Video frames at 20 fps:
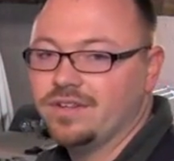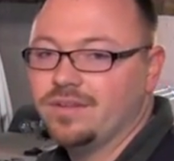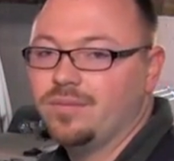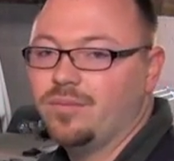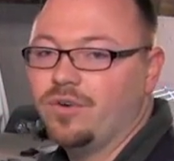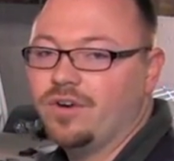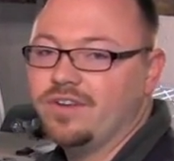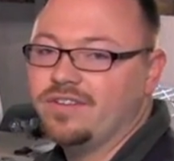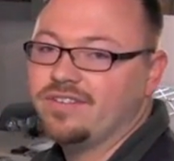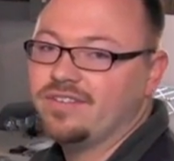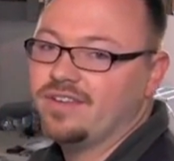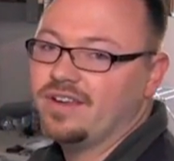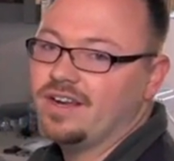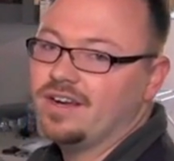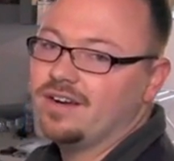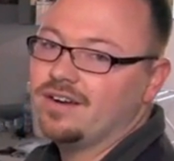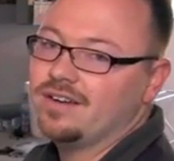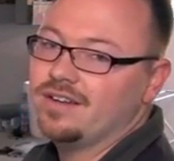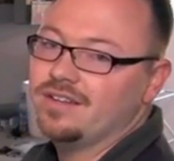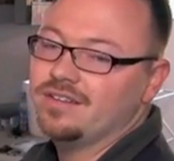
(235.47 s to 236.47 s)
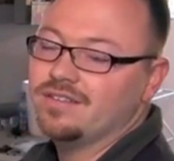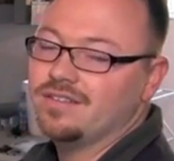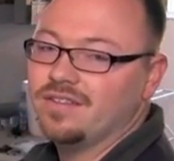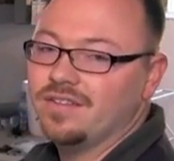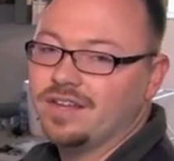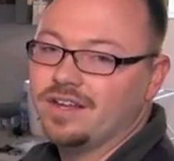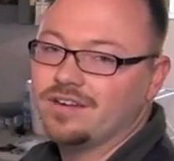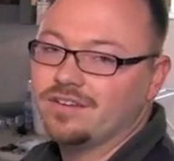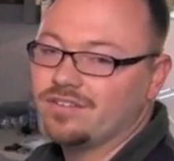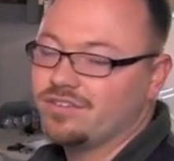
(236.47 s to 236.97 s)
the moist air into
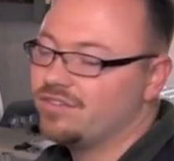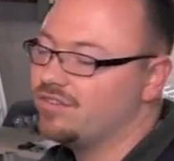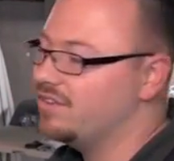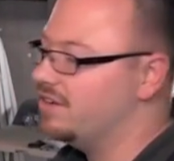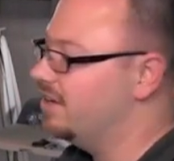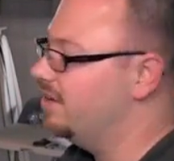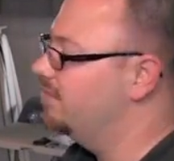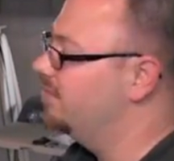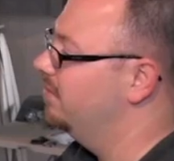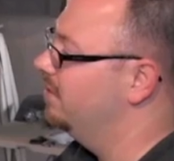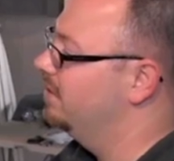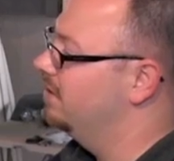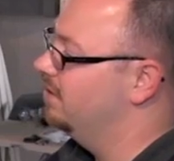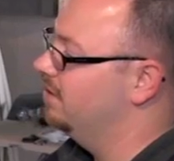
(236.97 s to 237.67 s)
the airstream,